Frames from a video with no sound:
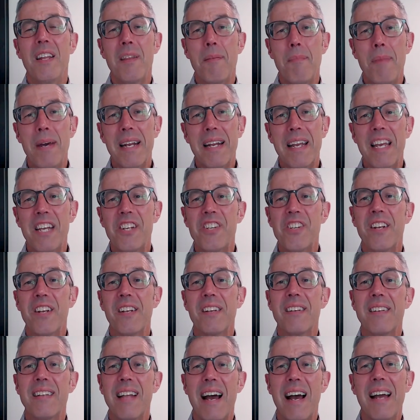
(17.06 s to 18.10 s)
The
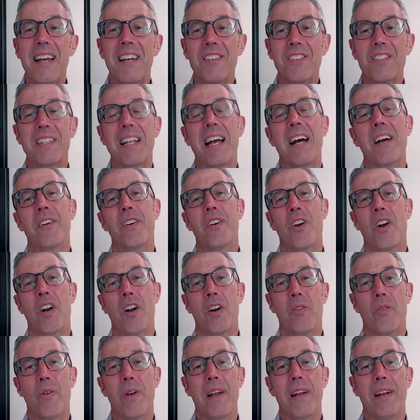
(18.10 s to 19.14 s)
medication dials down your
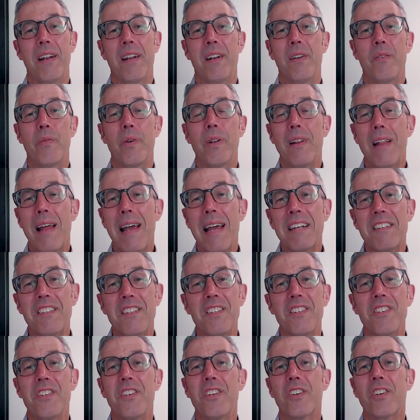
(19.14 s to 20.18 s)
heart rate and
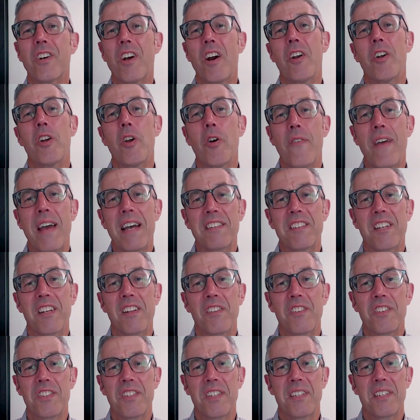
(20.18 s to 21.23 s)
relaxes your
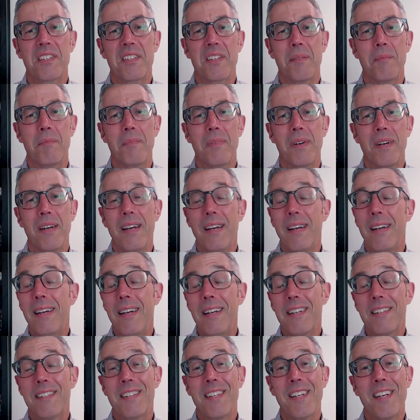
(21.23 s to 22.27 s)
cardiovascular system.
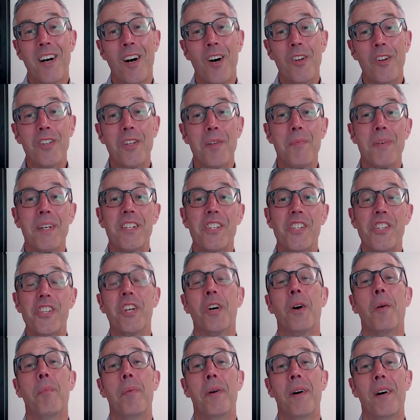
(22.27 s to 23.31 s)
It's the ultimate
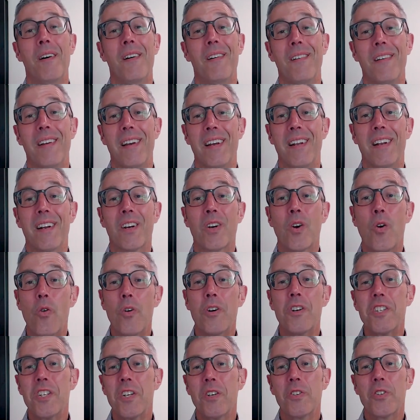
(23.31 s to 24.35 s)
chill pill and a
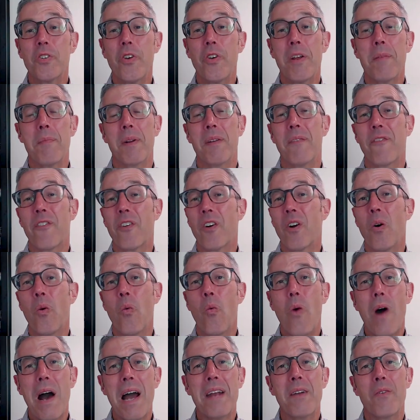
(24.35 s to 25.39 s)
cornerstone treatment for a
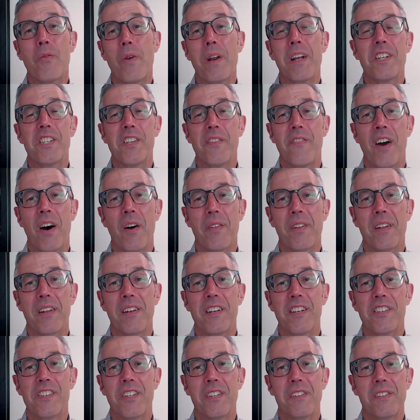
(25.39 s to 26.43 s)
wide range of health
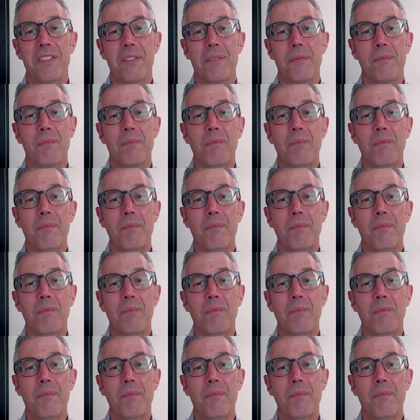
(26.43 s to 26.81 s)
conditions.